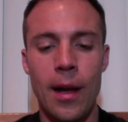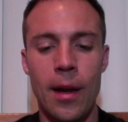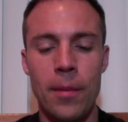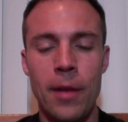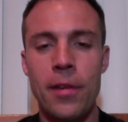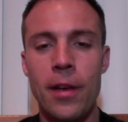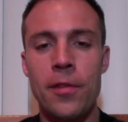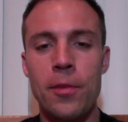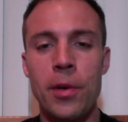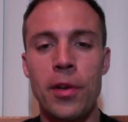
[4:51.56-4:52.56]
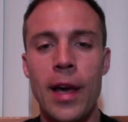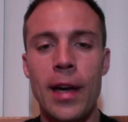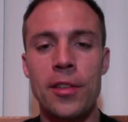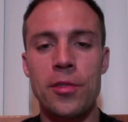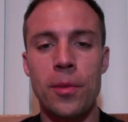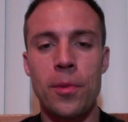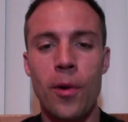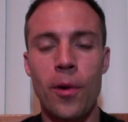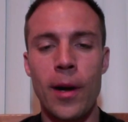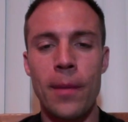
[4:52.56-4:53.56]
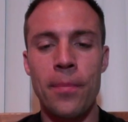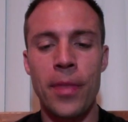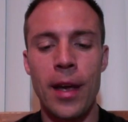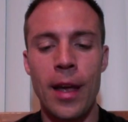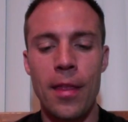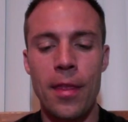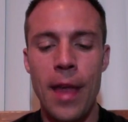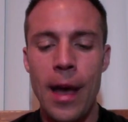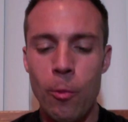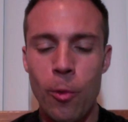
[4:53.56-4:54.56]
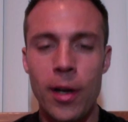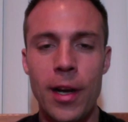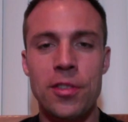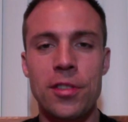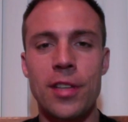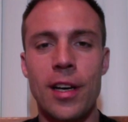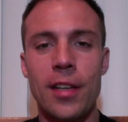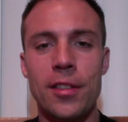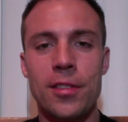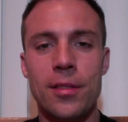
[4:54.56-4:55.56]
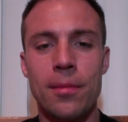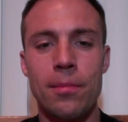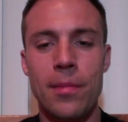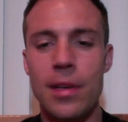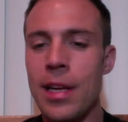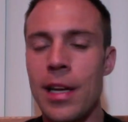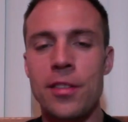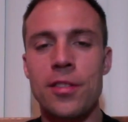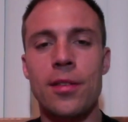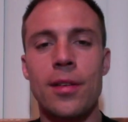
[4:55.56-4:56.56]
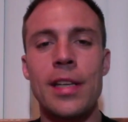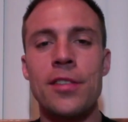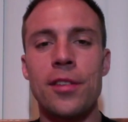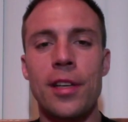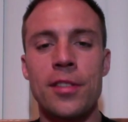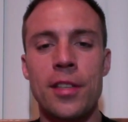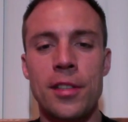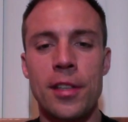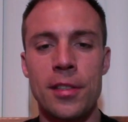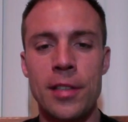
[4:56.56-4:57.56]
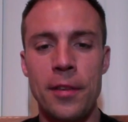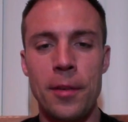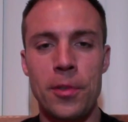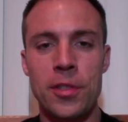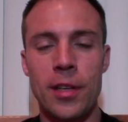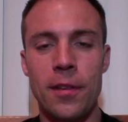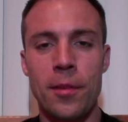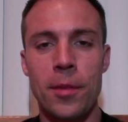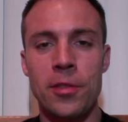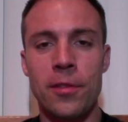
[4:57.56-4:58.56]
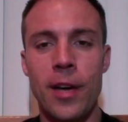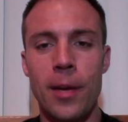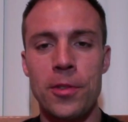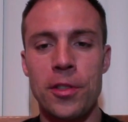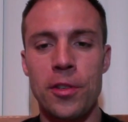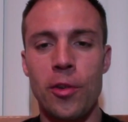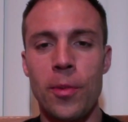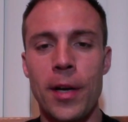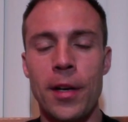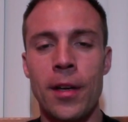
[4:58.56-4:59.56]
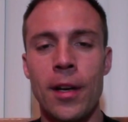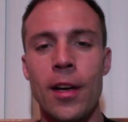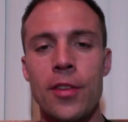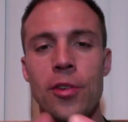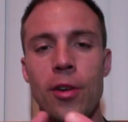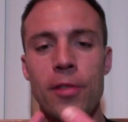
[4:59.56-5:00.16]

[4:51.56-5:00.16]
if you build that into a program, that one exercise hits easily 60 to 70% of the muscle fibers in your whole body. So if